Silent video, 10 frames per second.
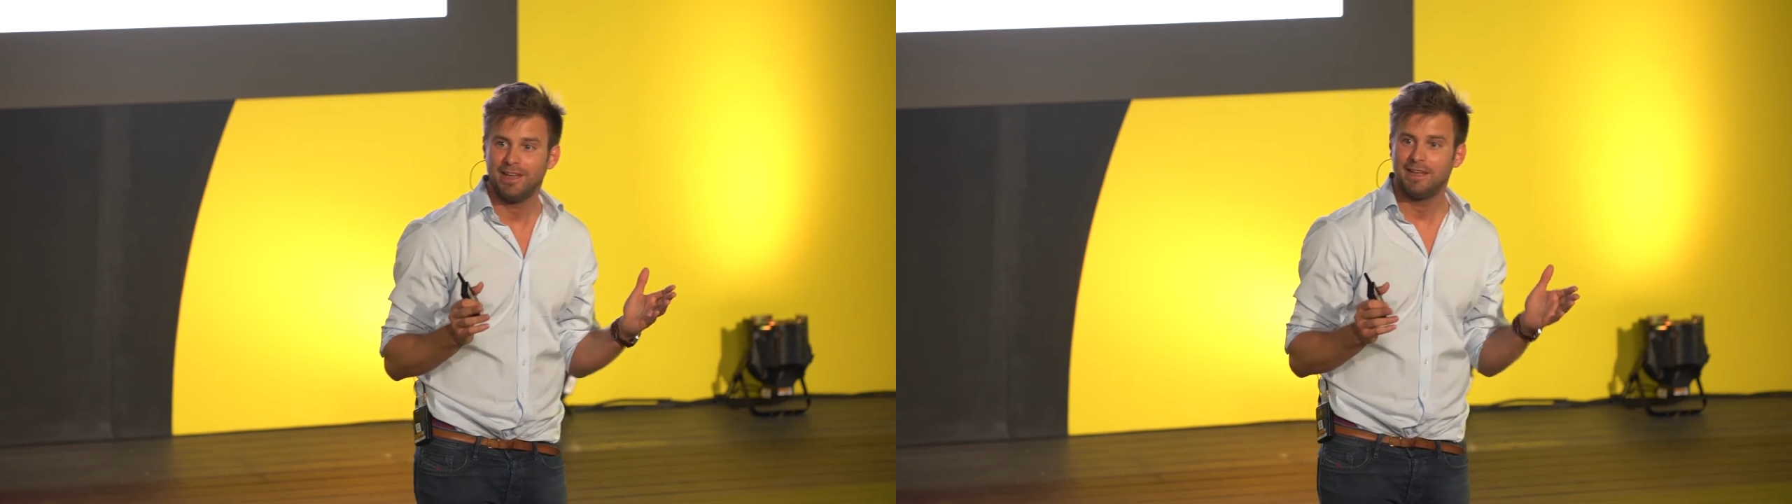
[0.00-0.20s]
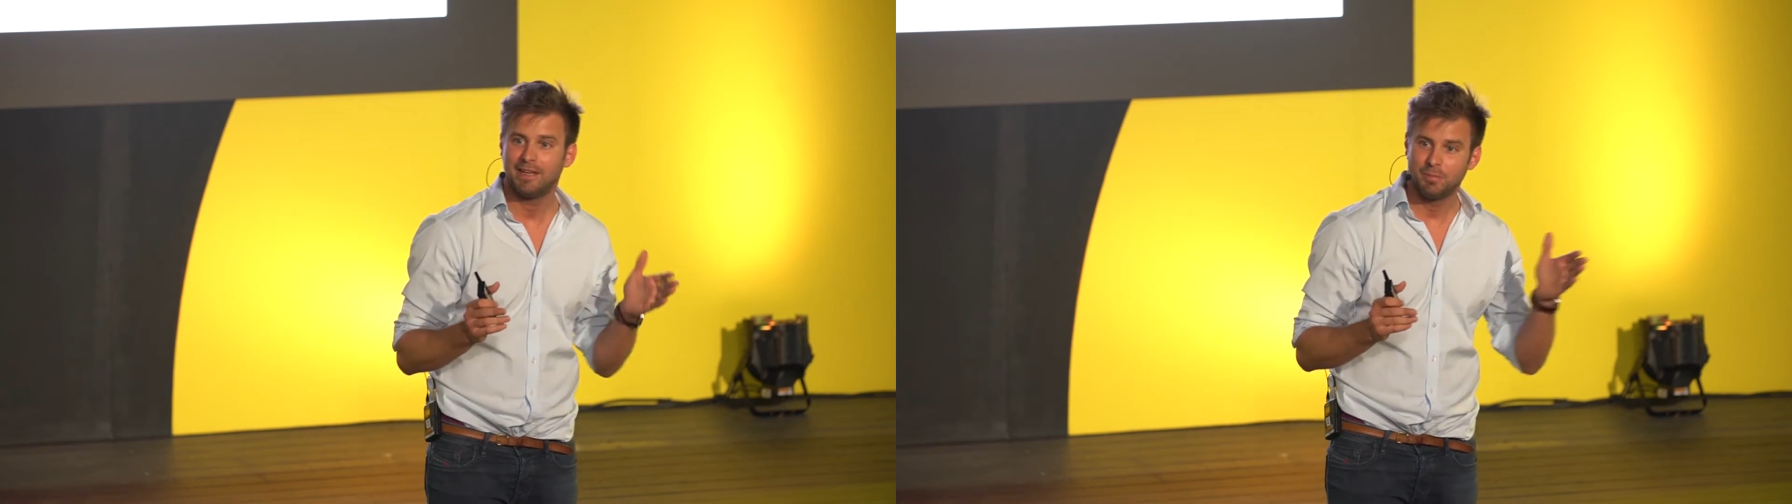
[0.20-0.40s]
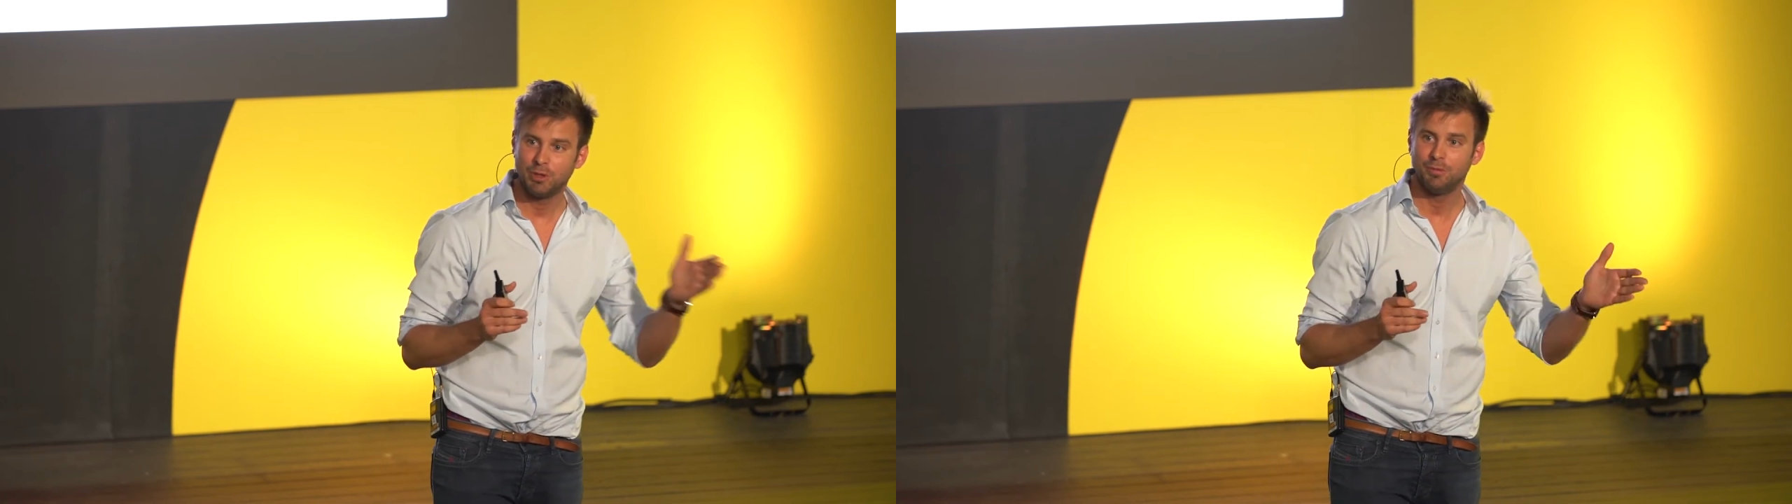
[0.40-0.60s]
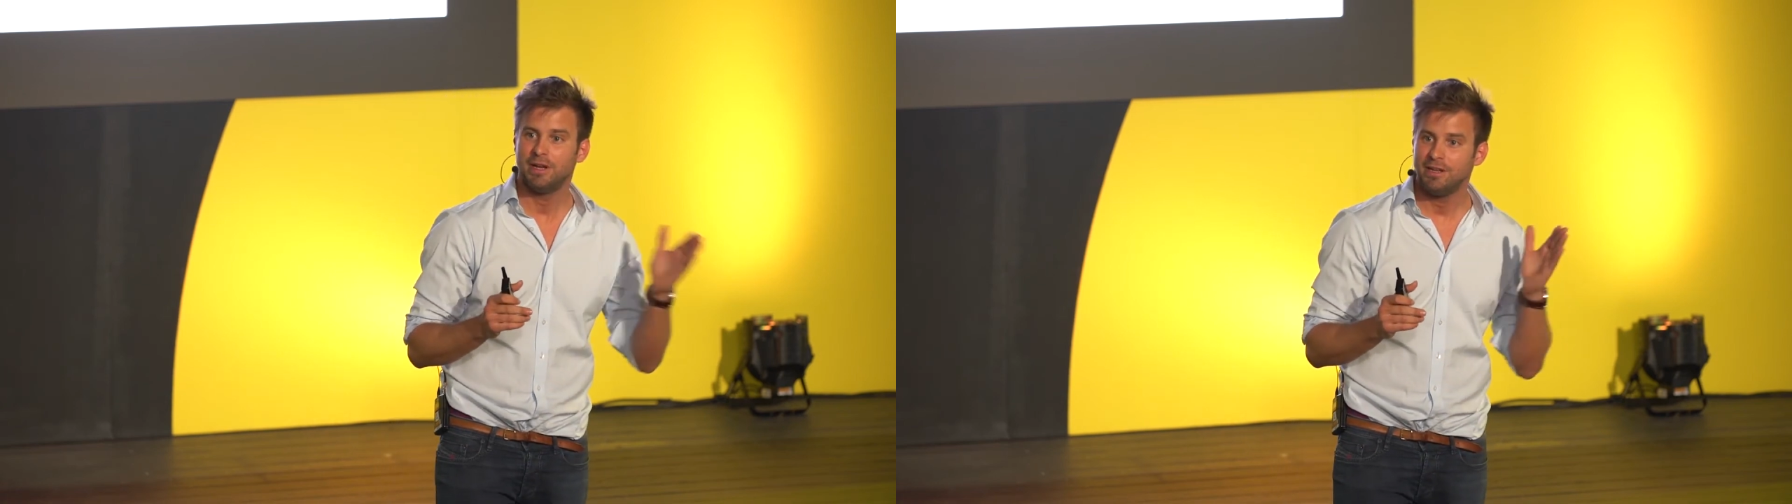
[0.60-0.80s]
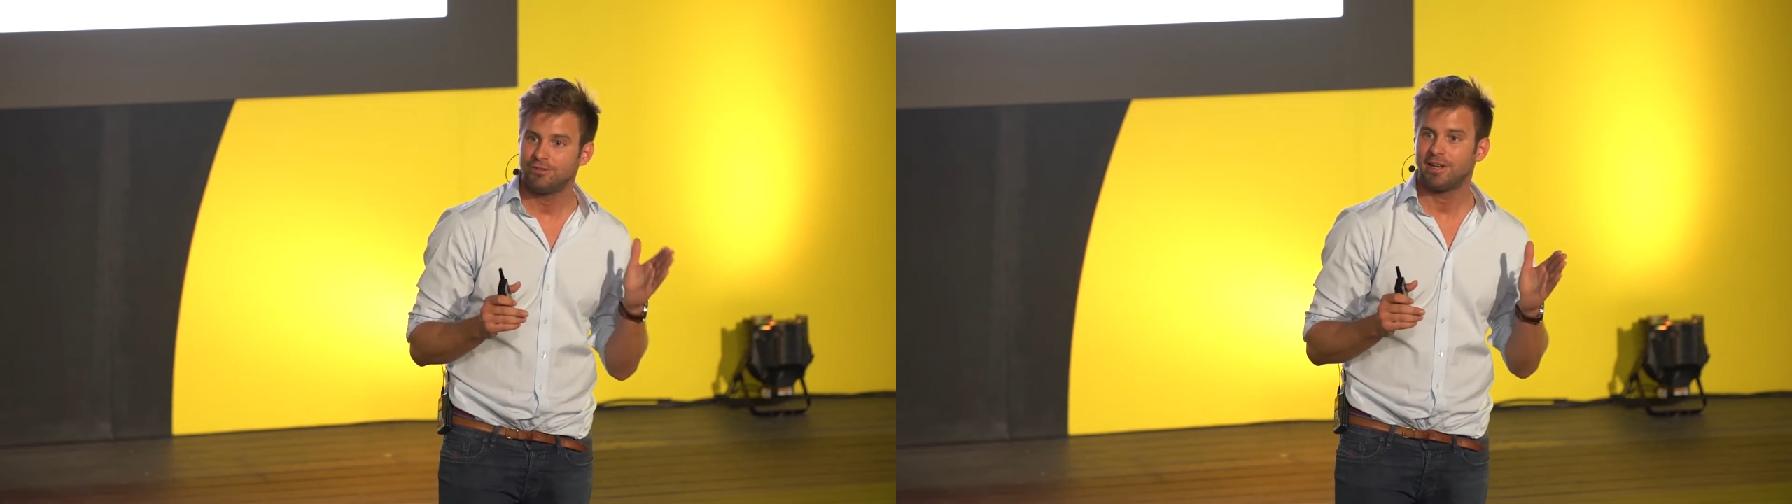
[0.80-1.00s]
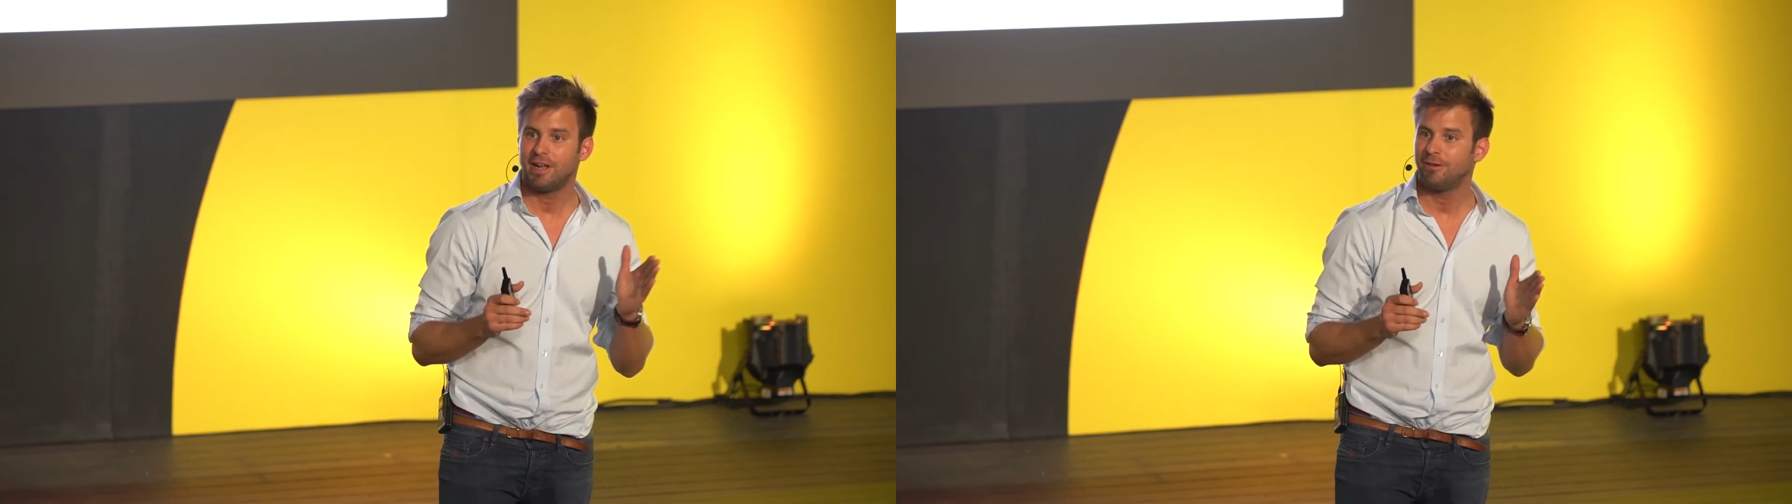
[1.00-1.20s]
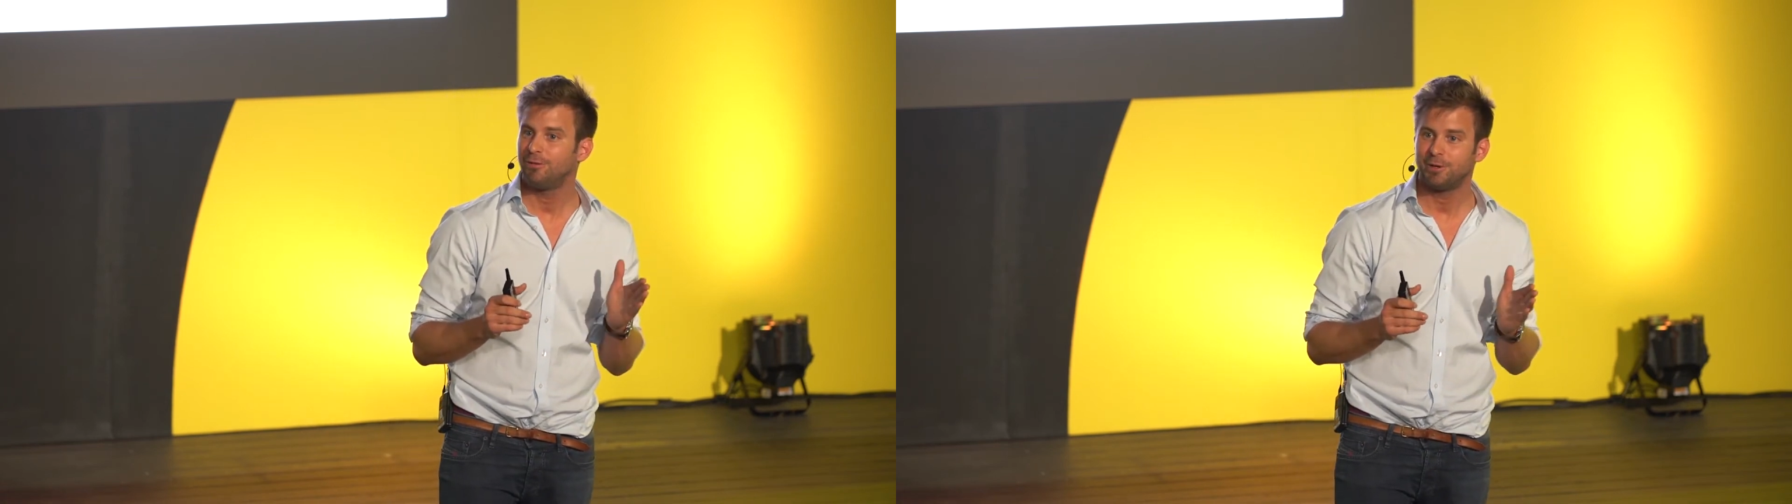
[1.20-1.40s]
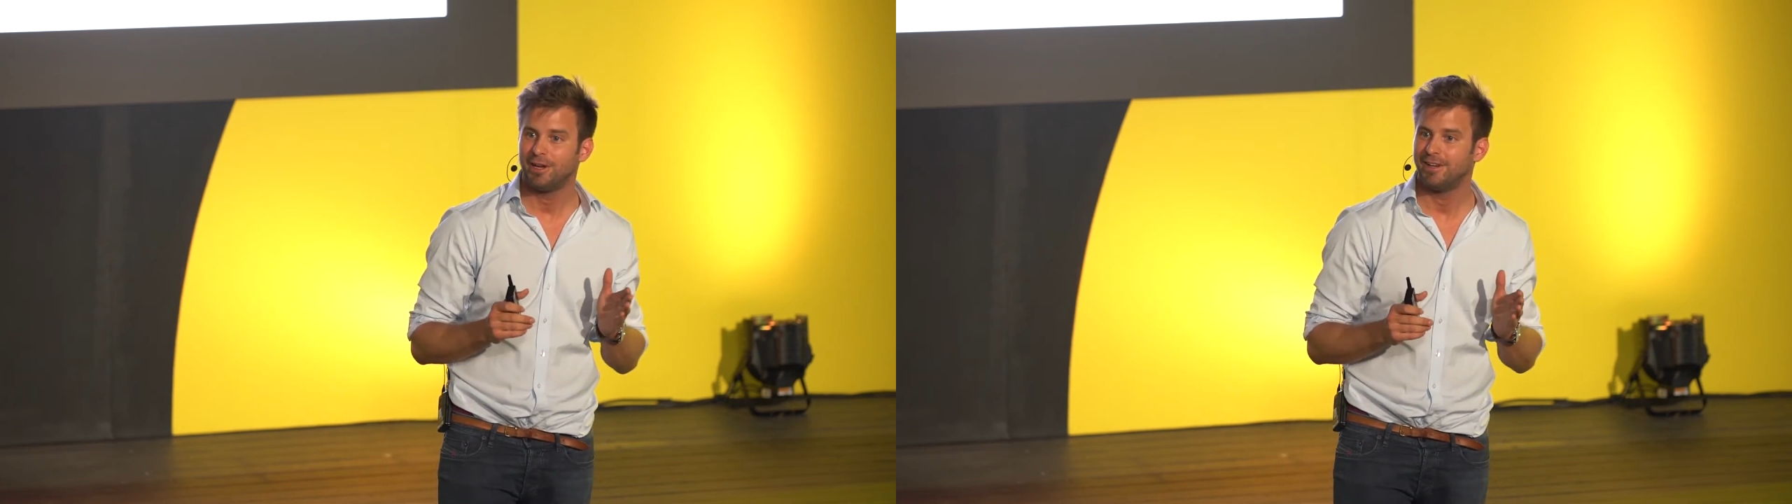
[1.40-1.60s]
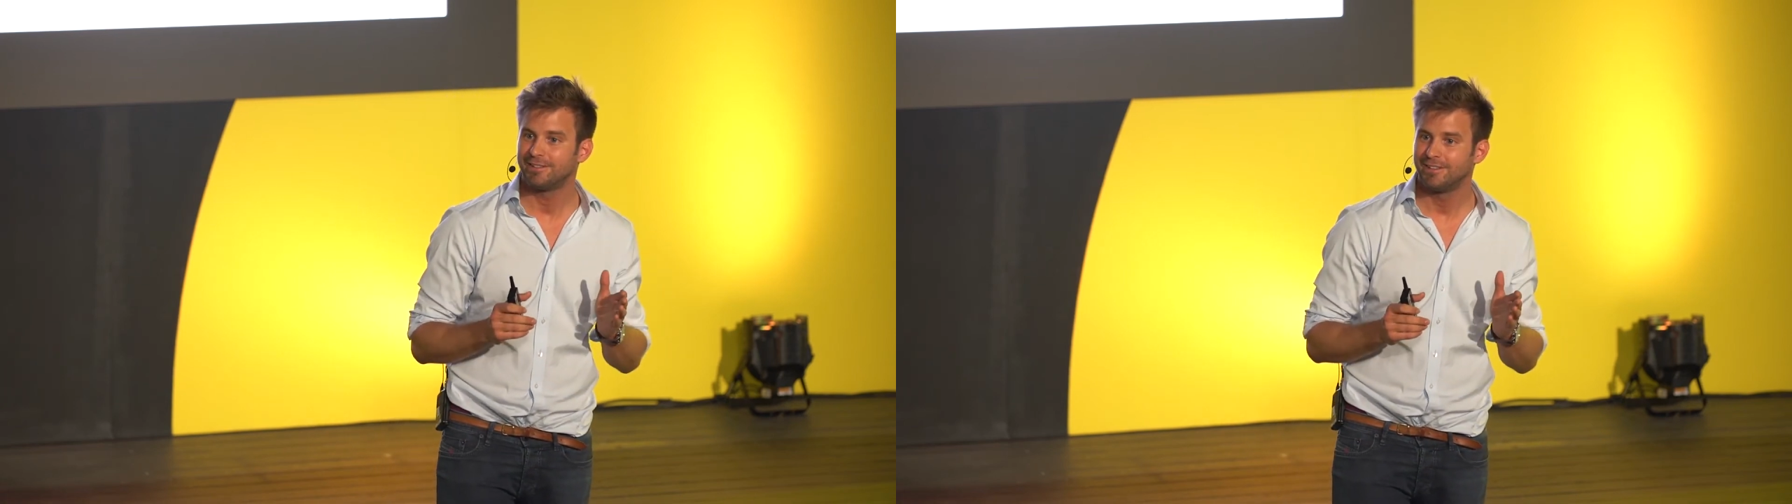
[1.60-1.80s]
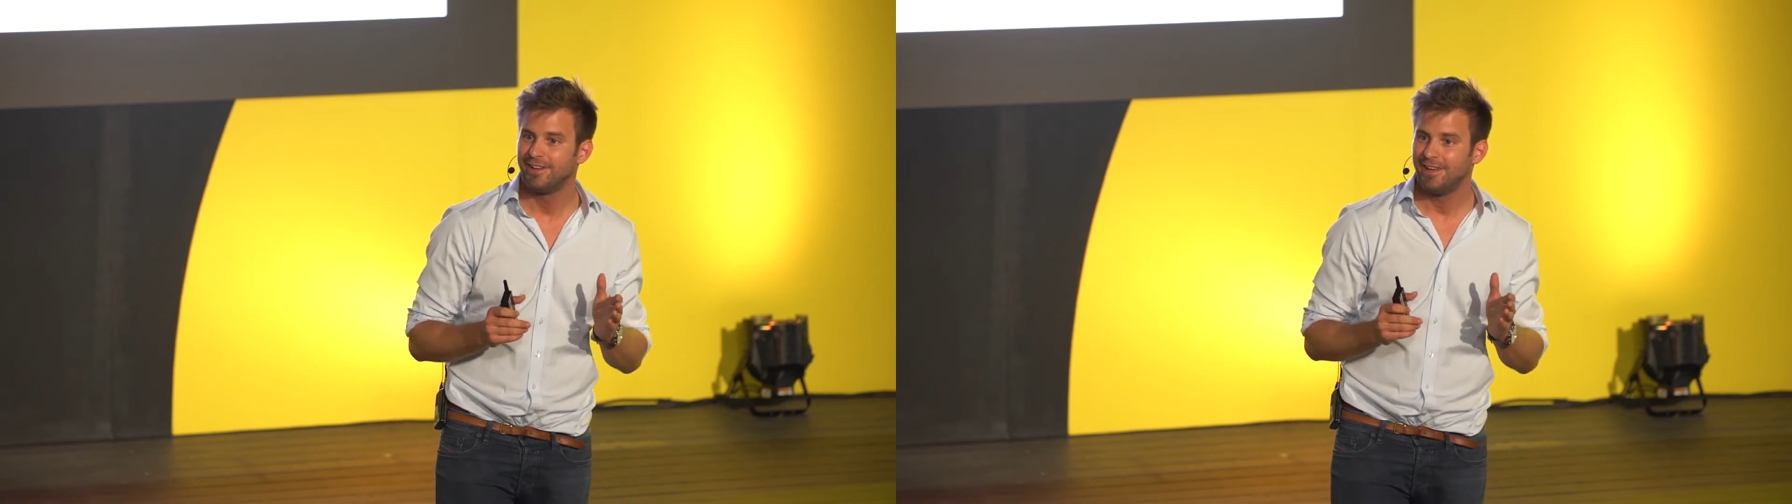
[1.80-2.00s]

and he can pull money straight out of your account,